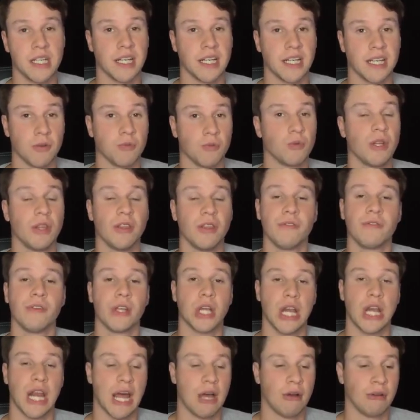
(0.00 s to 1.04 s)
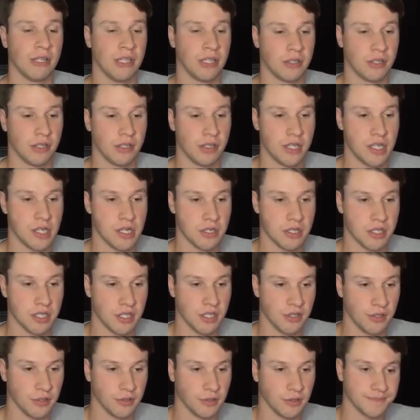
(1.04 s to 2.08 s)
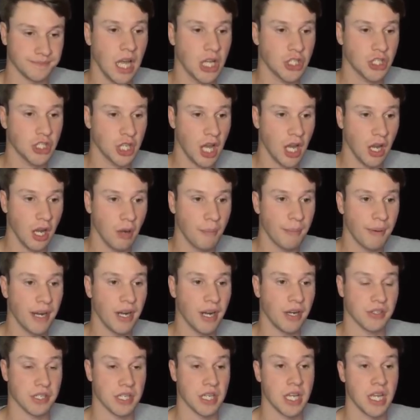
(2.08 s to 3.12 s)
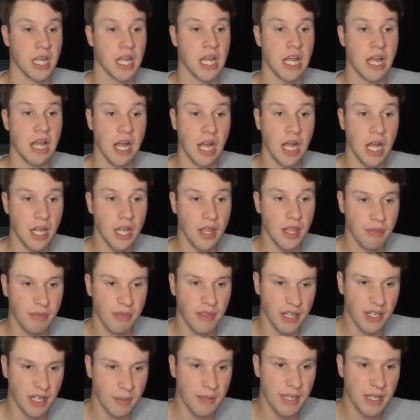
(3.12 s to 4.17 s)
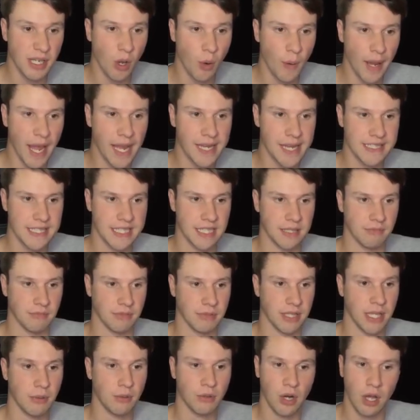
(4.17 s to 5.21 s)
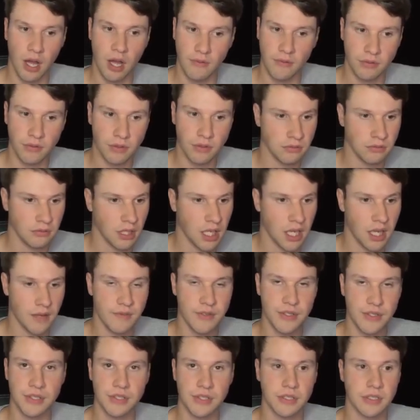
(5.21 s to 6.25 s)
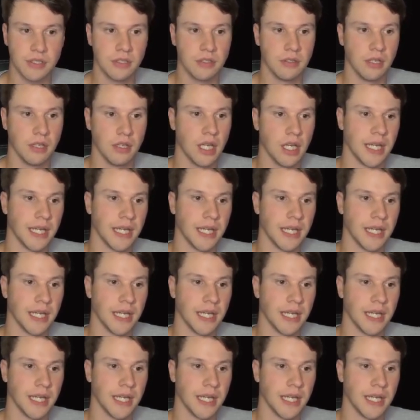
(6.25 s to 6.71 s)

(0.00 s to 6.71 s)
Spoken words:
Young can really figure it out here in year 2. Chicago Bears, they're going to be an okay team. They were awful, obviously.